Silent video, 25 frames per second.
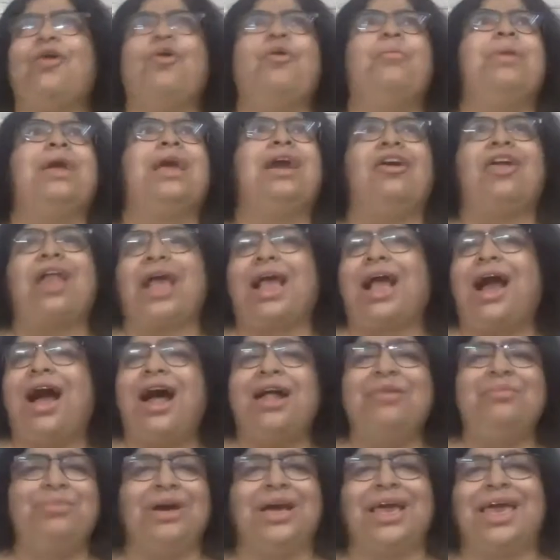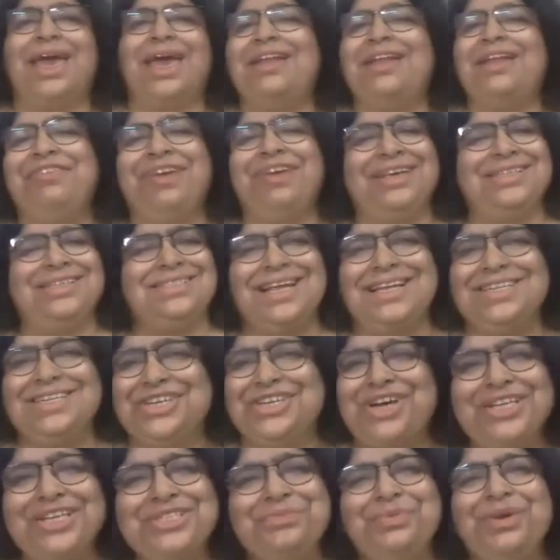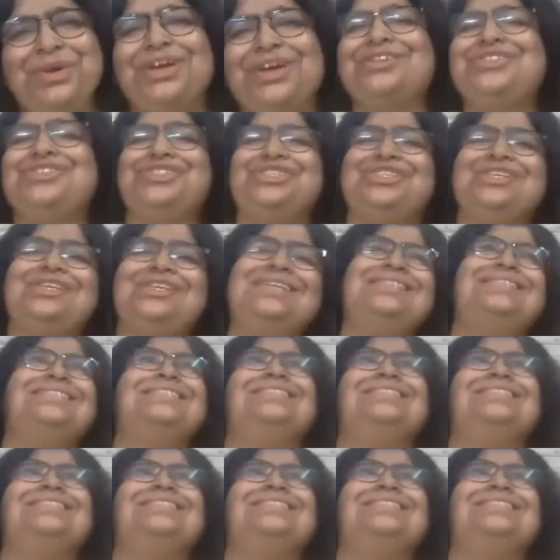oh my god, I can't again face that judge, because she's